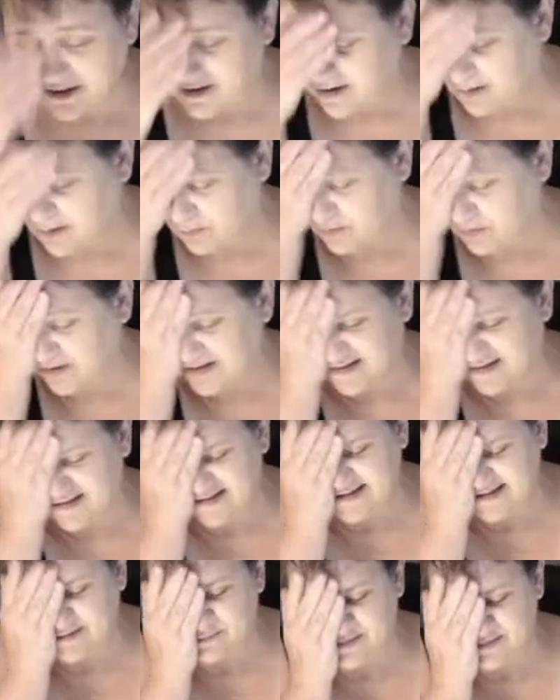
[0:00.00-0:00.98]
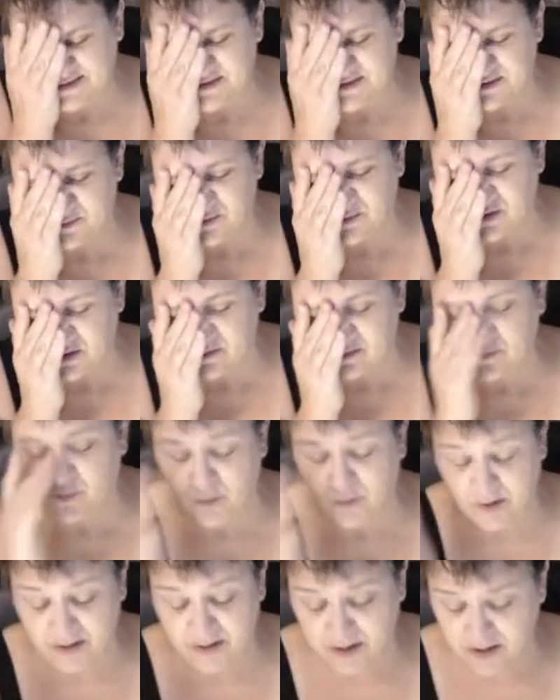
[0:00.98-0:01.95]
I will get it done by tomorrow
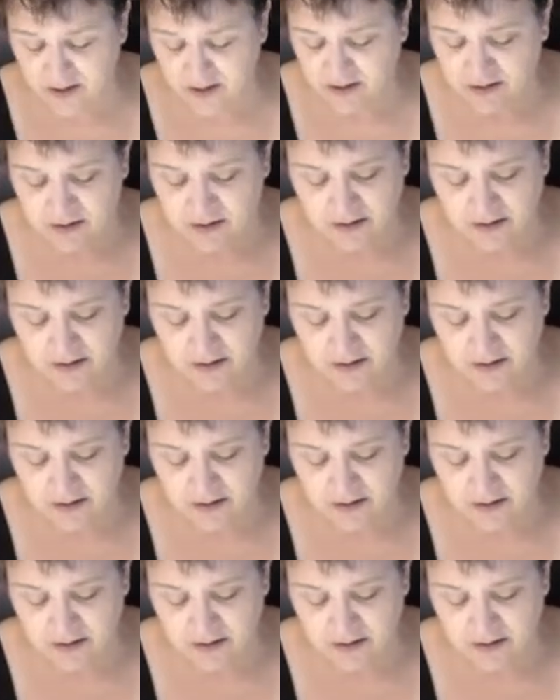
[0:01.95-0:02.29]
morning.